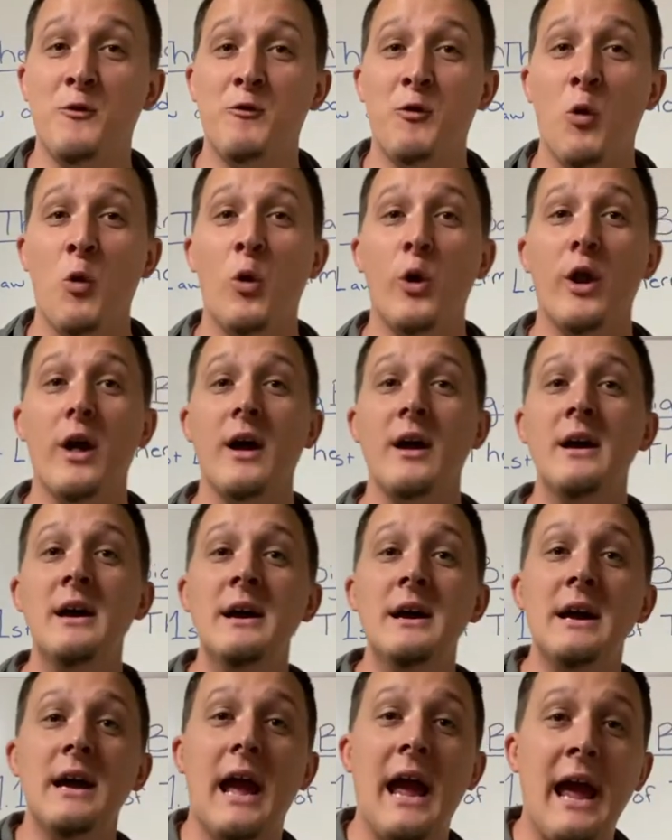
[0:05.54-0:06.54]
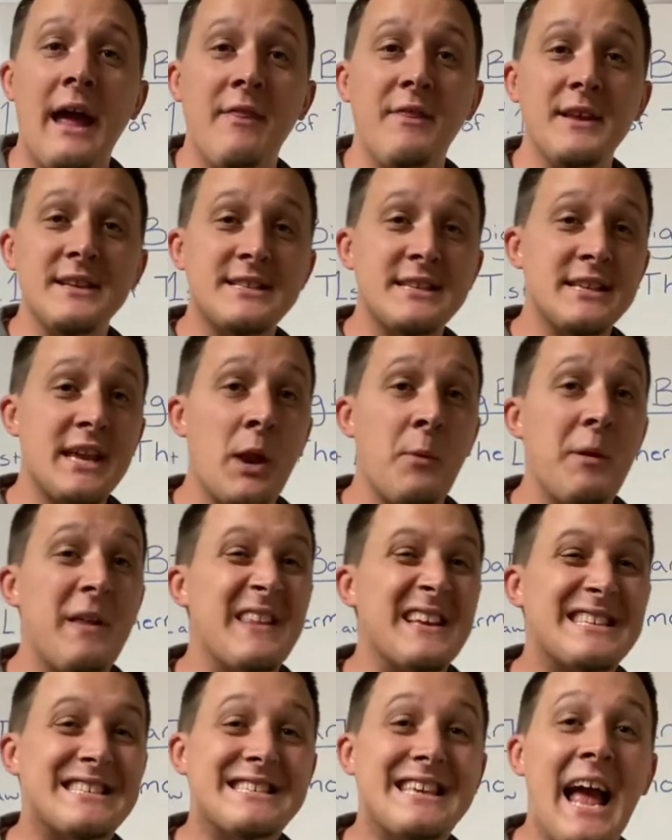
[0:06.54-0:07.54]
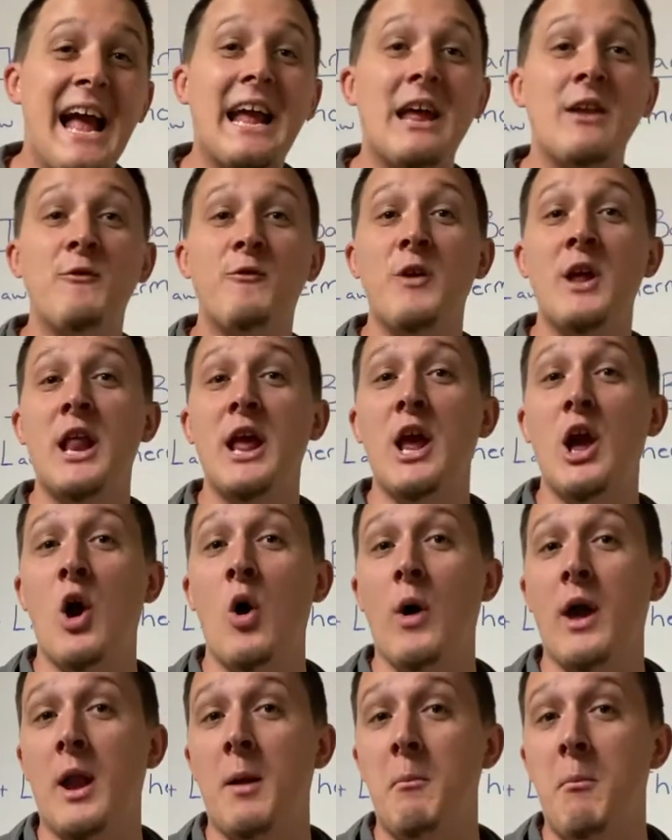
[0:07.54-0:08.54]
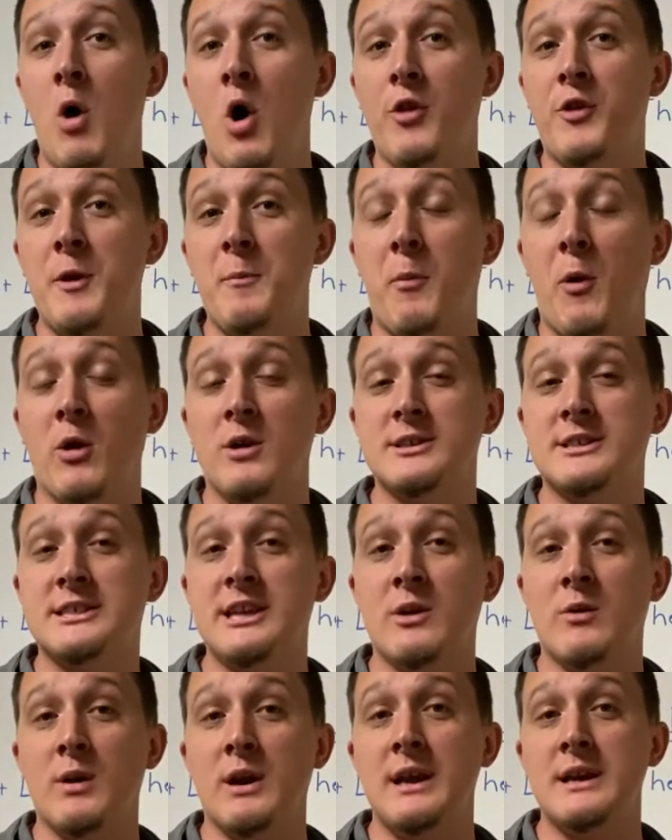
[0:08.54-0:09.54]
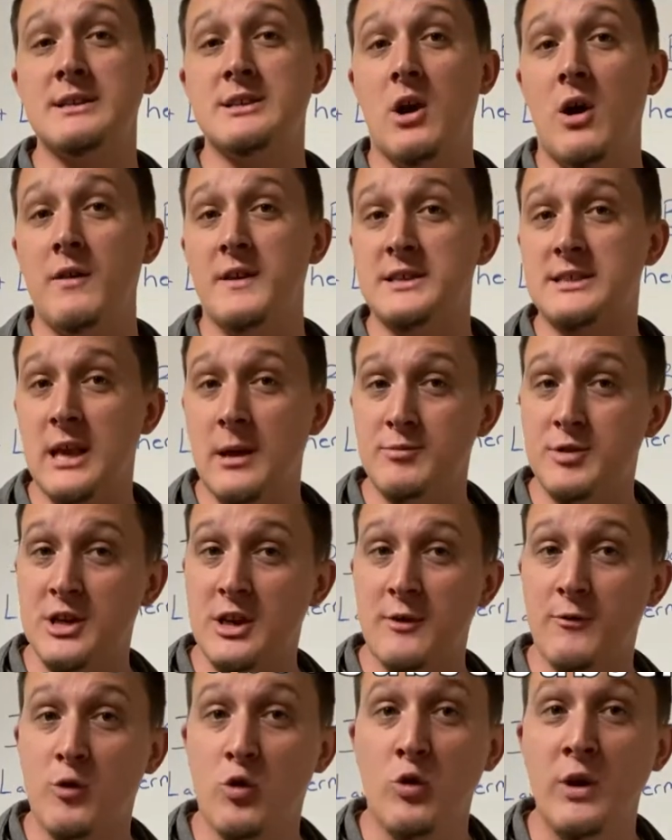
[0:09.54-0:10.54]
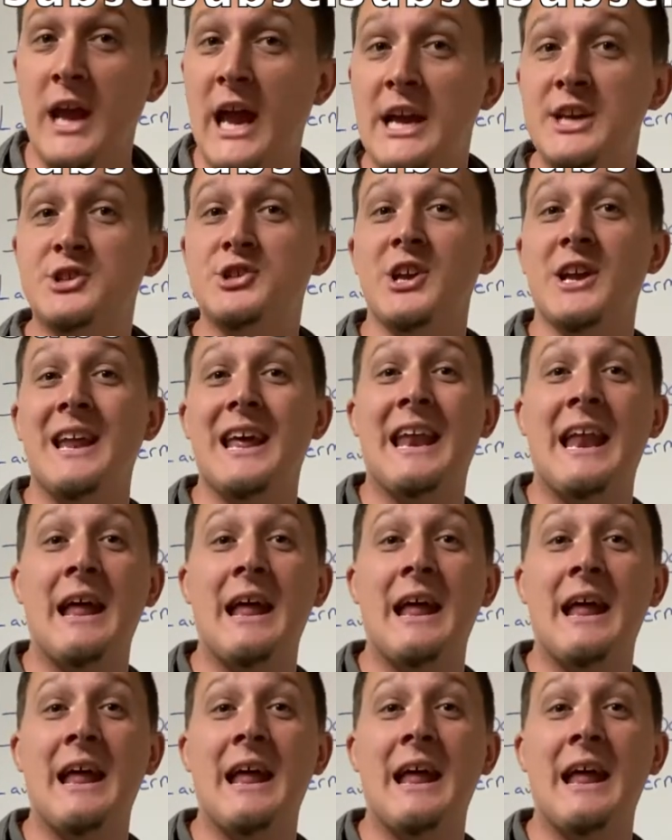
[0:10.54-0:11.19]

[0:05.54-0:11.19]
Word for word: Florida. And this is going to be the second video in a multi-part series on the subject of creation and